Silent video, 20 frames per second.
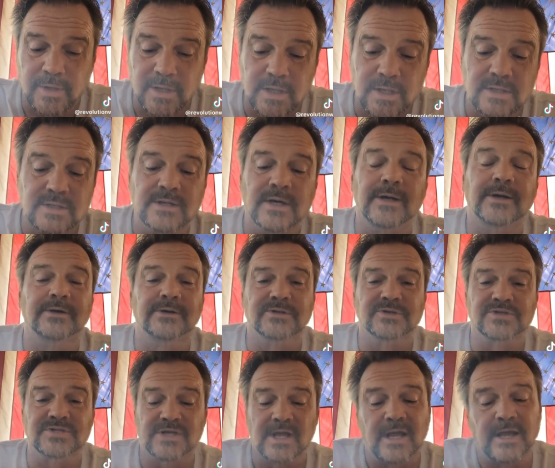need to
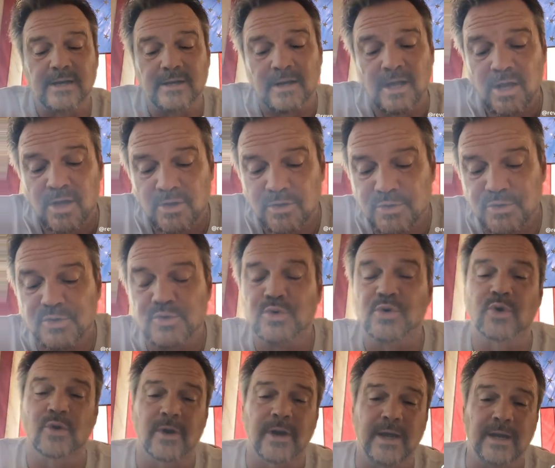understand
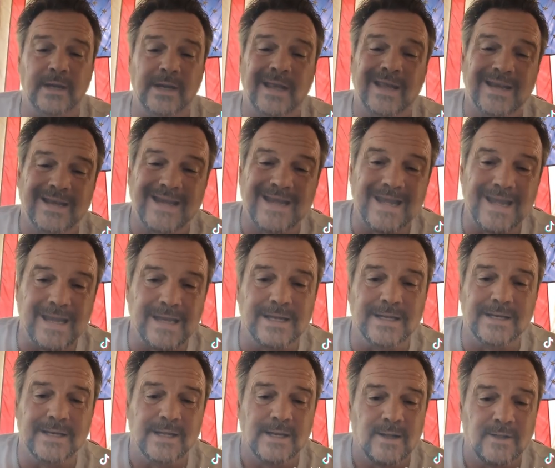Ukraine
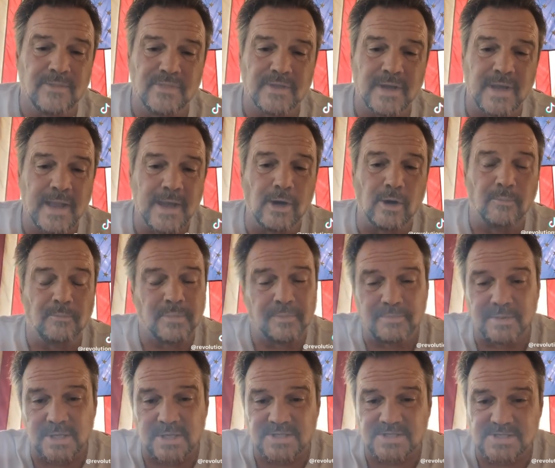needed the help
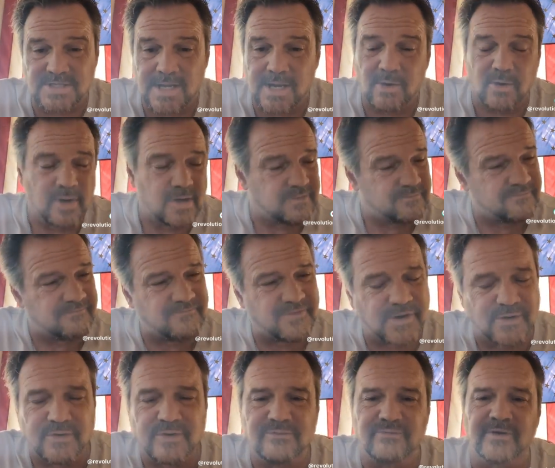because they are at a
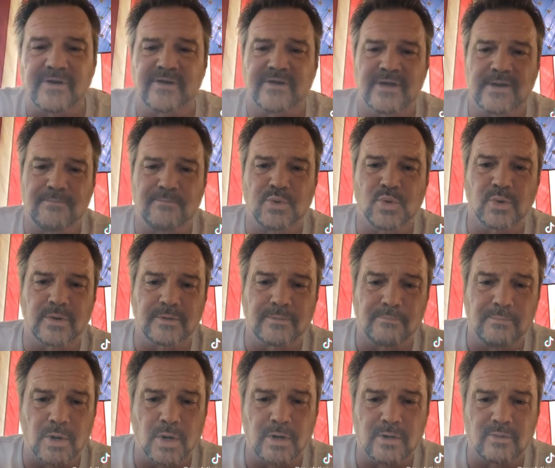very, very important
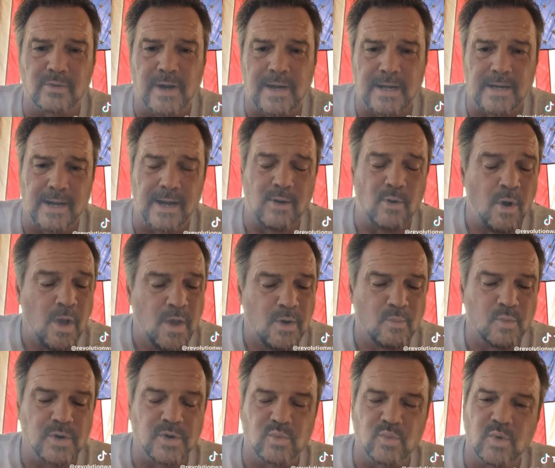part right now
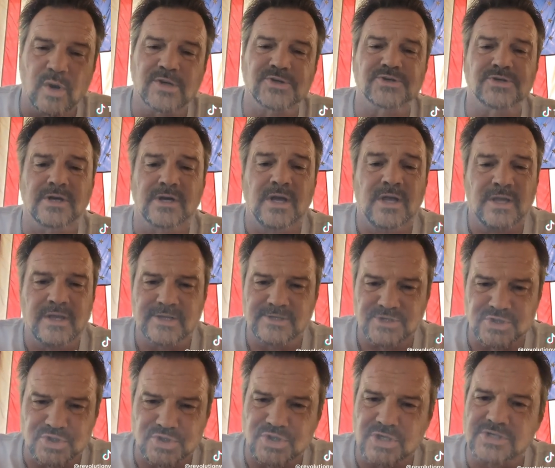where Russia
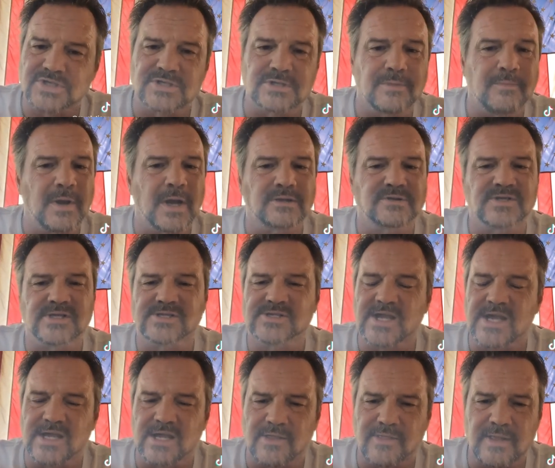is just about to
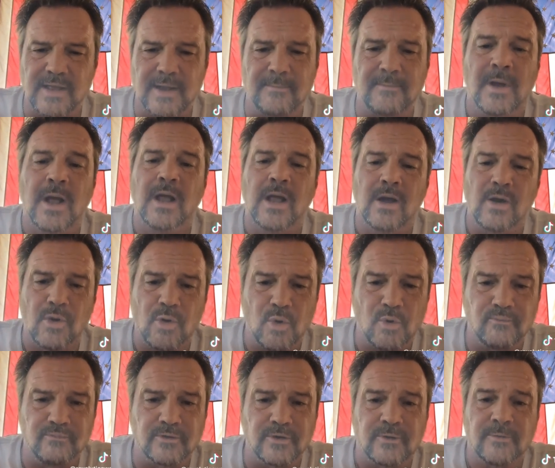take them
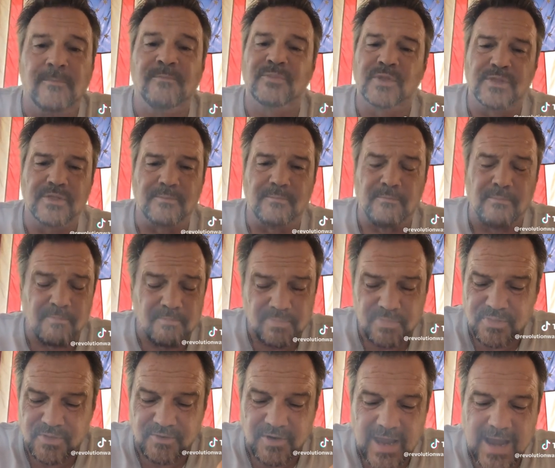over.
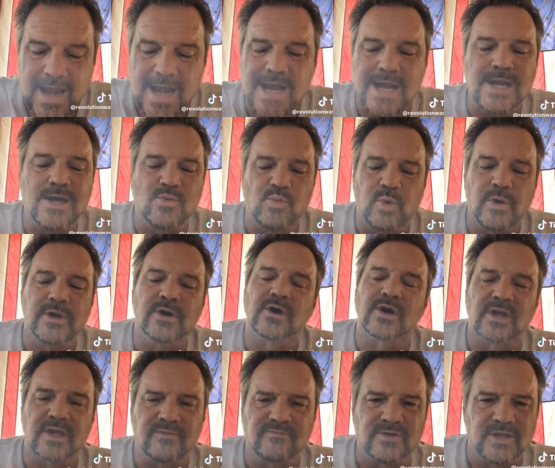The aid we are
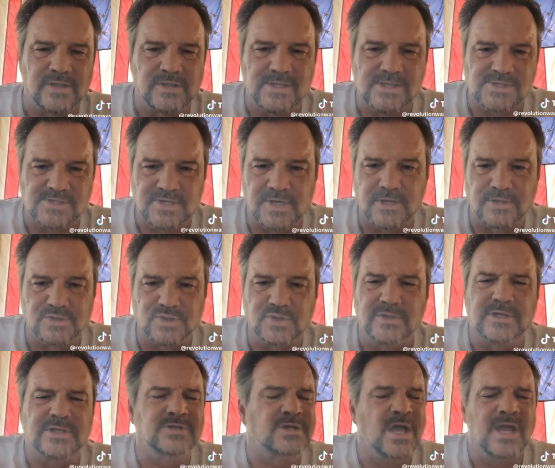giving these
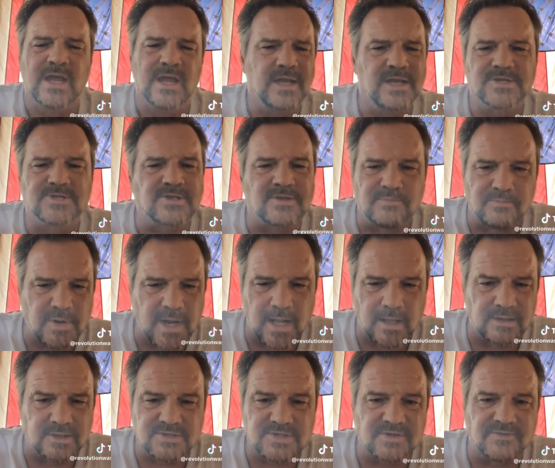countries isn't
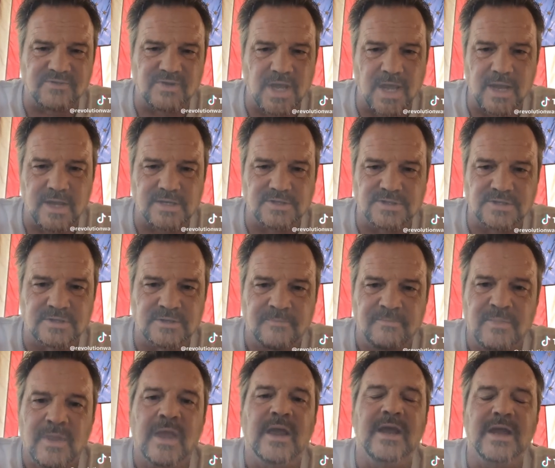pallets of cash.
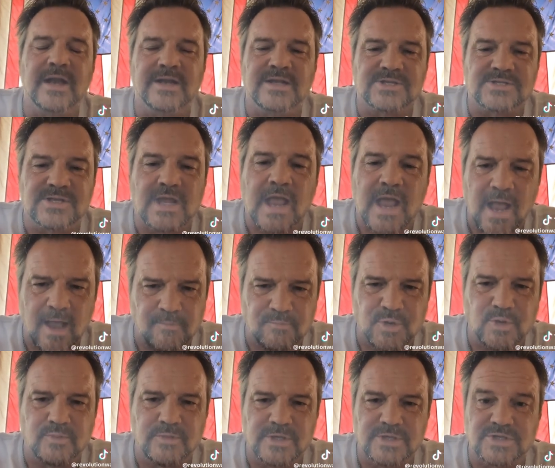It is
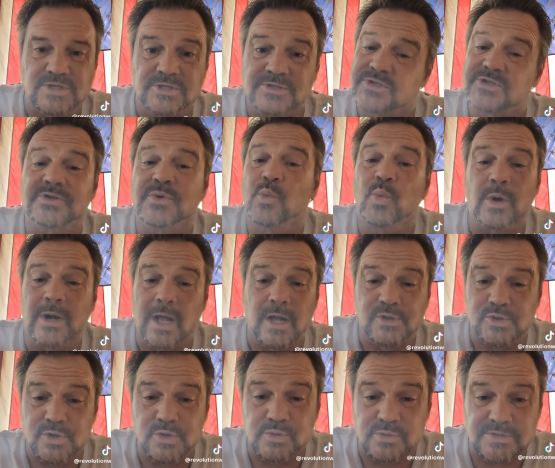ammunitions that we're not
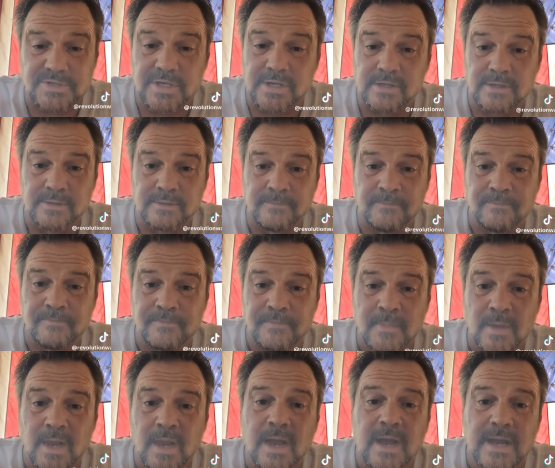using.
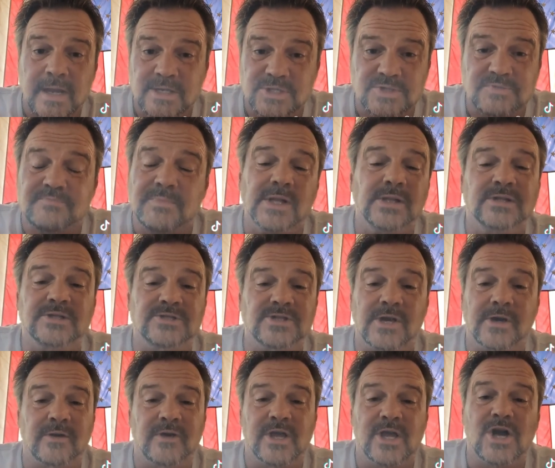It's
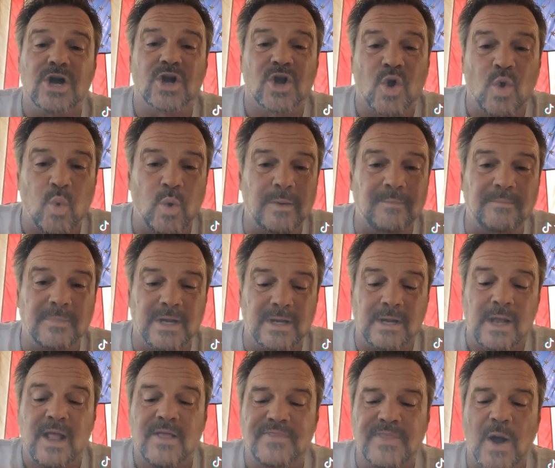military
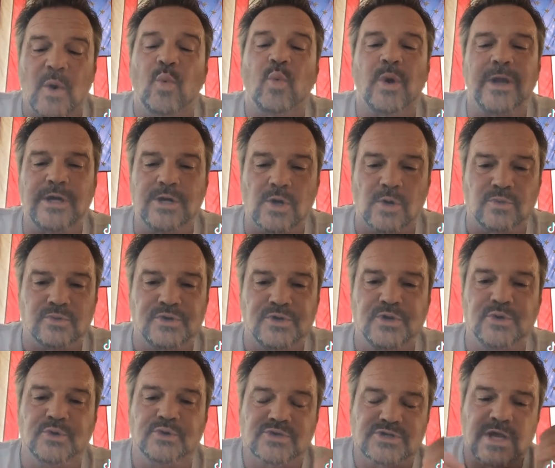equipment that we don't
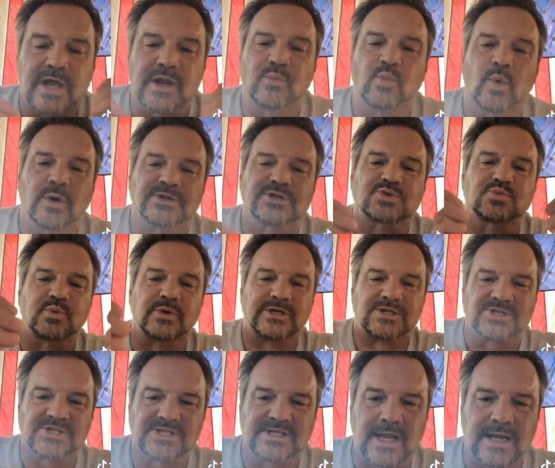use. And once we
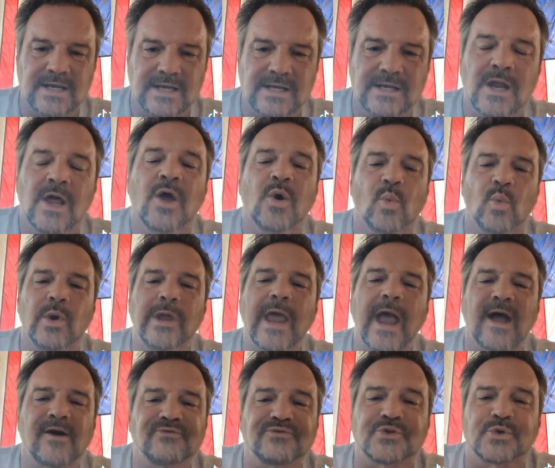send it, we
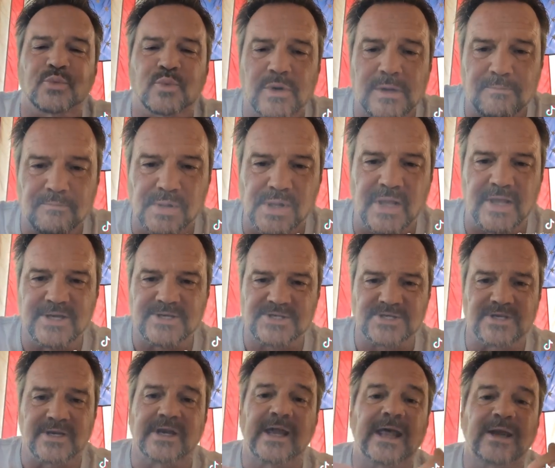have to
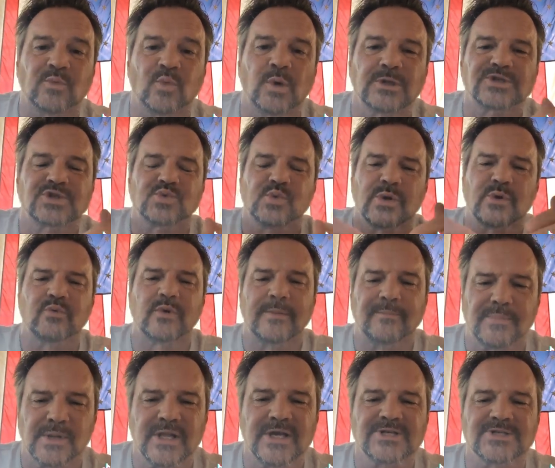replace it. And once we
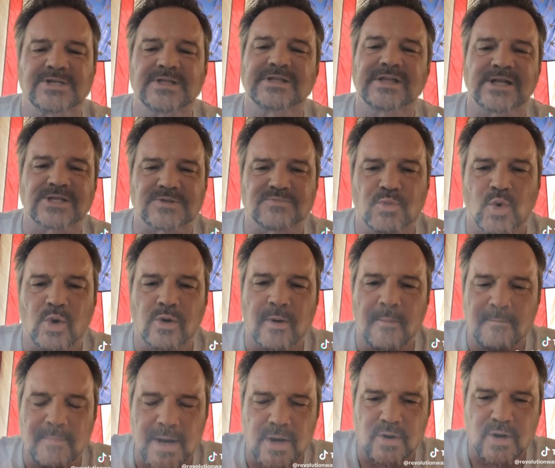replace it, that's more
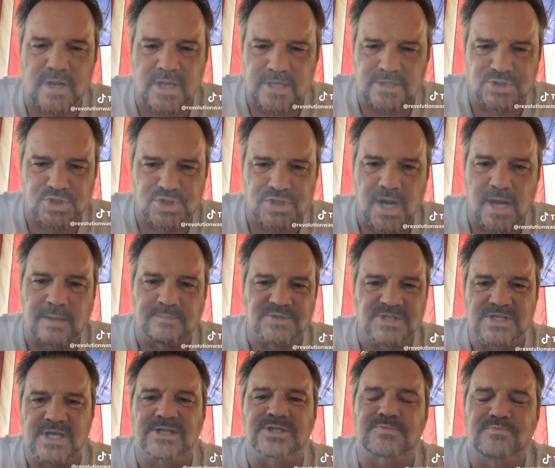American
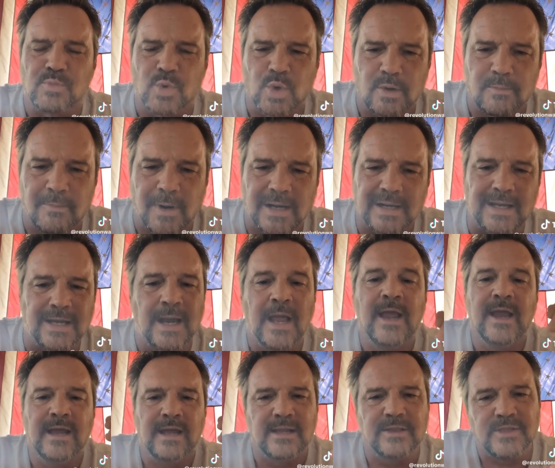jobs. That's more money
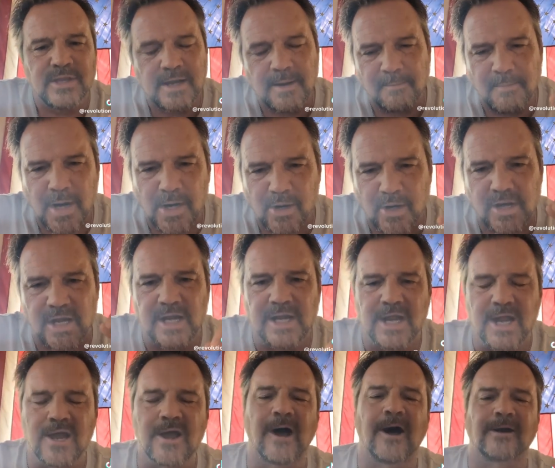in the American
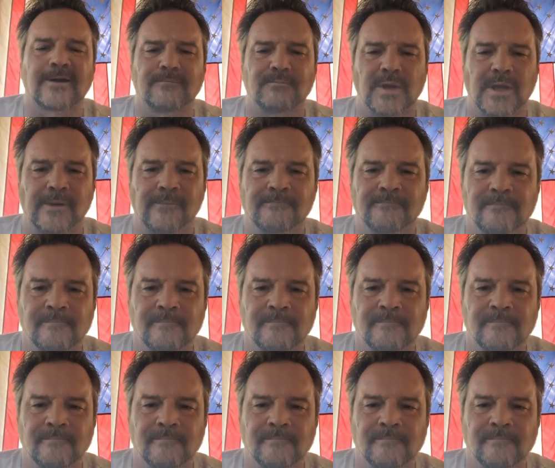economy.